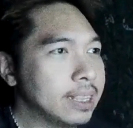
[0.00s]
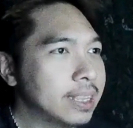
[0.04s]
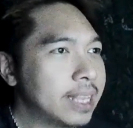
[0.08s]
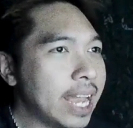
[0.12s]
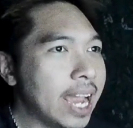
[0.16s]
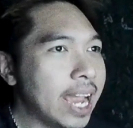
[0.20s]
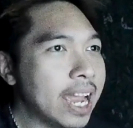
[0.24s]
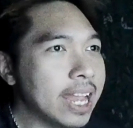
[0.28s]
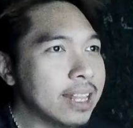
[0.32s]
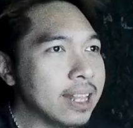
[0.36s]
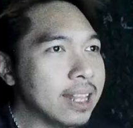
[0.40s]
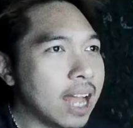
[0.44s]

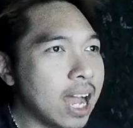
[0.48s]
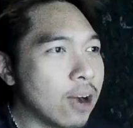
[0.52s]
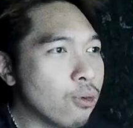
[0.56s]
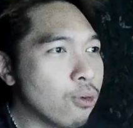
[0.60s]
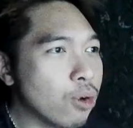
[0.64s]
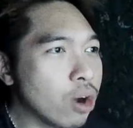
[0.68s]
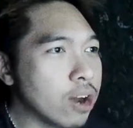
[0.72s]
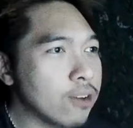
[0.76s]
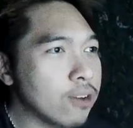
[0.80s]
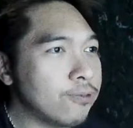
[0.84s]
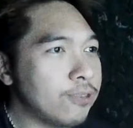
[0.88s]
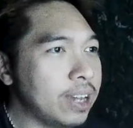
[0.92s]
then
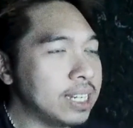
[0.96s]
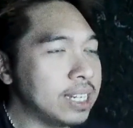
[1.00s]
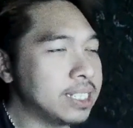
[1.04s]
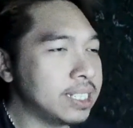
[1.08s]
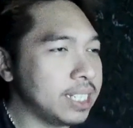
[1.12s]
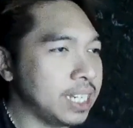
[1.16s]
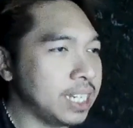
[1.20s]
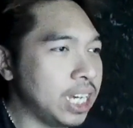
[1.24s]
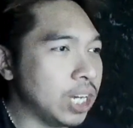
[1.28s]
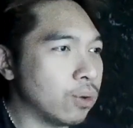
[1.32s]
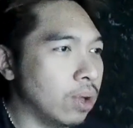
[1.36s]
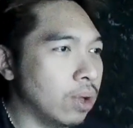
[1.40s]
our v is
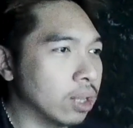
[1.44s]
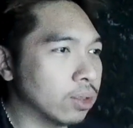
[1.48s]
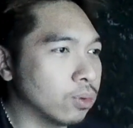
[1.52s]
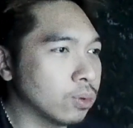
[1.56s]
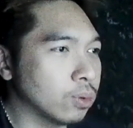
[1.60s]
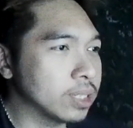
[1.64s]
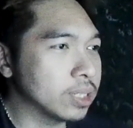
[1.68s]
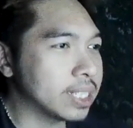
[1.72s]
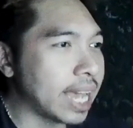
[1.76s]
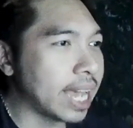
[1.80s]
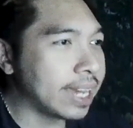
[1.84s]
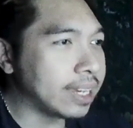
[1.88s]
equal to
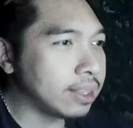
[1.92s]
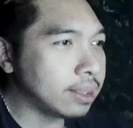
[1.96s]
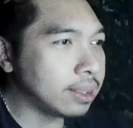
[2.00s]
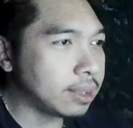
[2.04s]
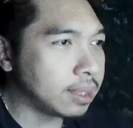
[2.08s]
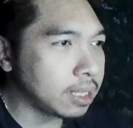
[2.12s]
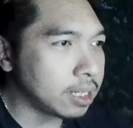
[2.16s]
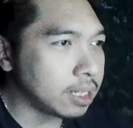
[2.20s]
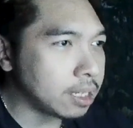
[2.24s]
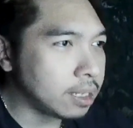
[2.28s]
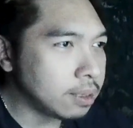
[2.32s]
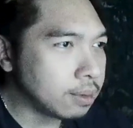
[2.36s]
sine
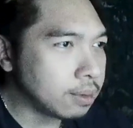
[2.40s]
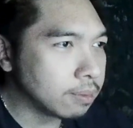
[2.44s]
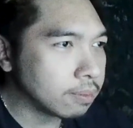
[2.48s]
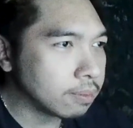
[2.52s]
t